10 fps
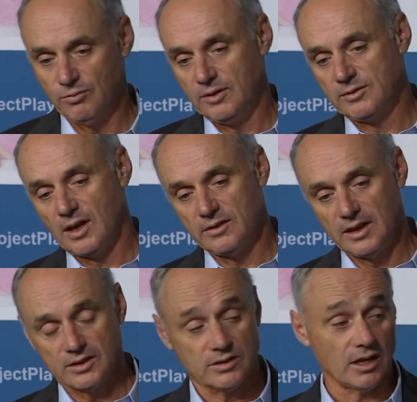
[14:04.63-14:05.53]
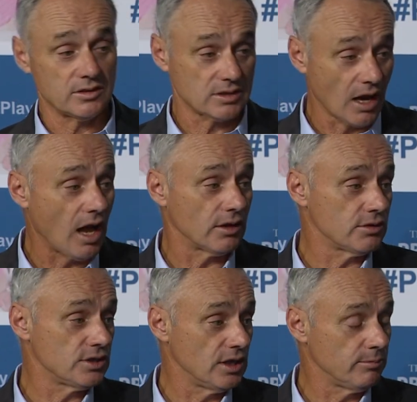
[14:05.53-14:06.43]
We've done things like
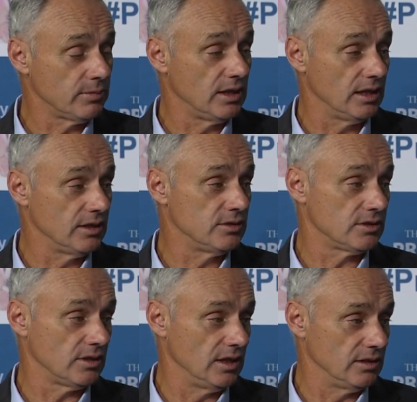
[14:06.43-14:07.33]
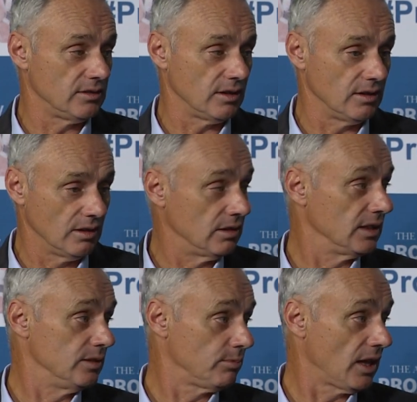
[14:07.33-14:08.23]
scholarship kids into
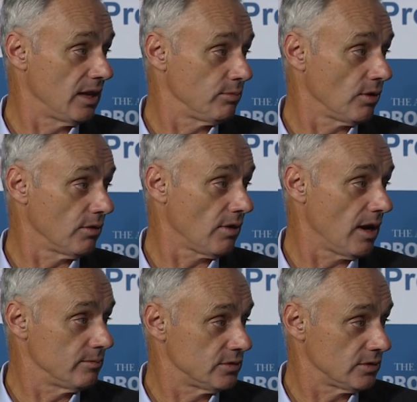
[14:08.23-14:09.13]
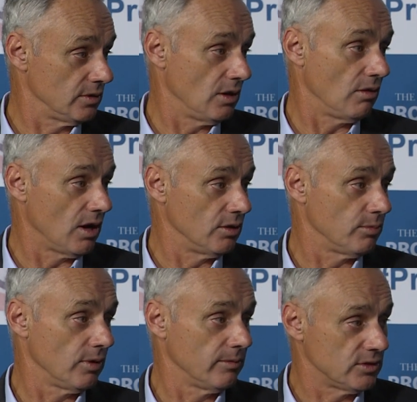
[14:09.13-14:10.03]
elite play programs. You know,
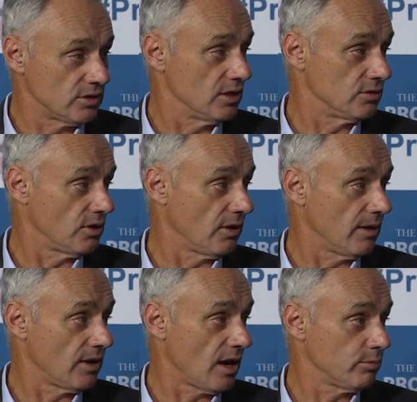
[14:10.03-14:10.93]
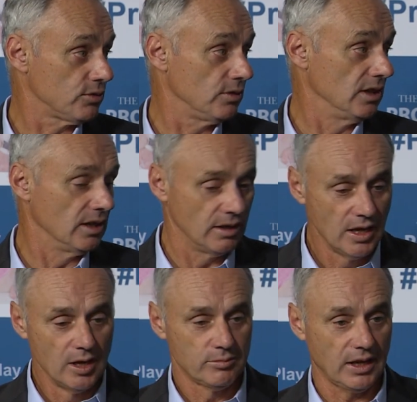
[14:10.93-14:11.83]
underprivileged kids don't have an opportunity to
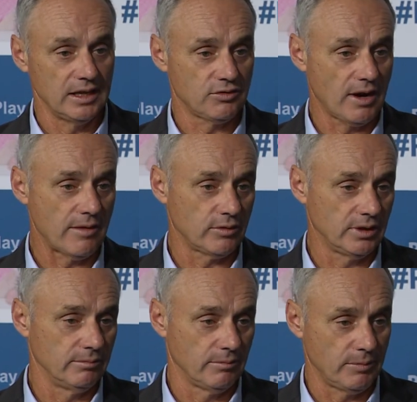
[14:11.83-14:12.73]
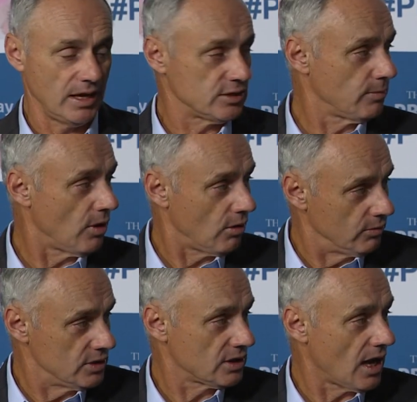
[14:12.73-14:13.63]
play travel baseball.
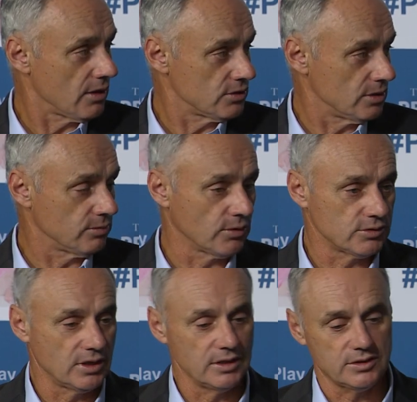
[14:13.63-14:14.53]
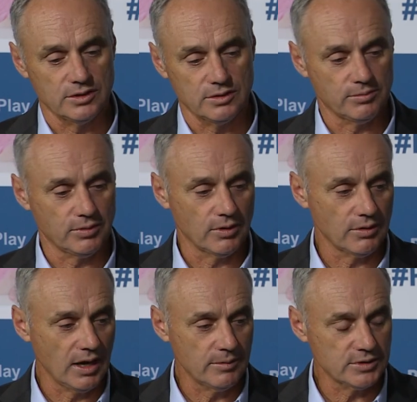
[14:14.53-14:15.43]
We scholarship those kids into
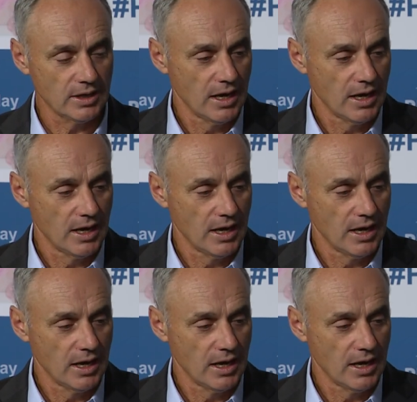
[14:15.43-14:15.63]
programs.